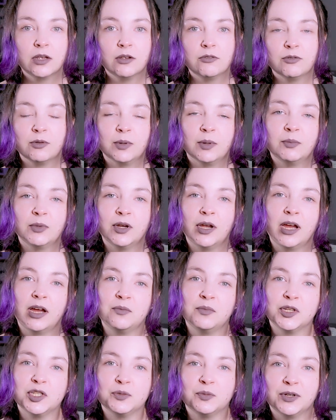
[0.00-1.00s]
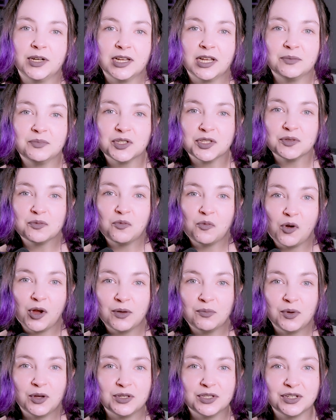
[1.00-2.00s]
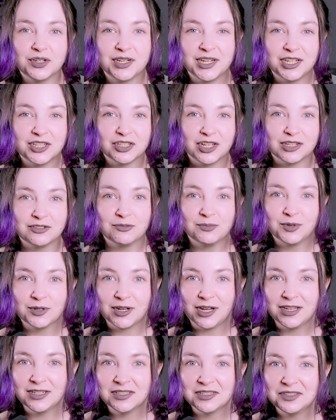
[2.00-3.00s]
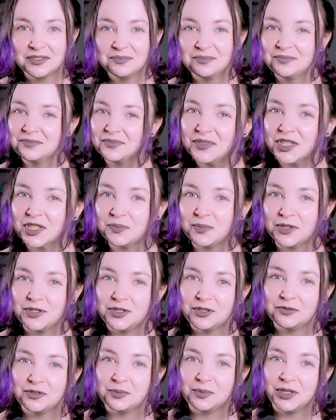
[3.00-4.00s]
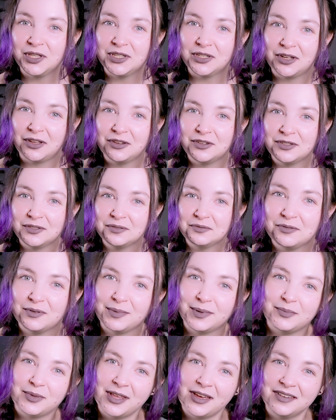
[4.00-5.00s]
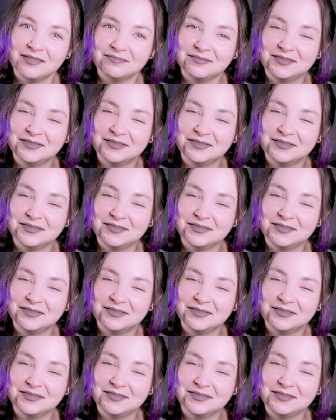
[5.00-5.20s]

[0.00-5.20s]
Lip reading: Remember how much putting up just one poster in each classroom would cost? $6.24 million. Remember that?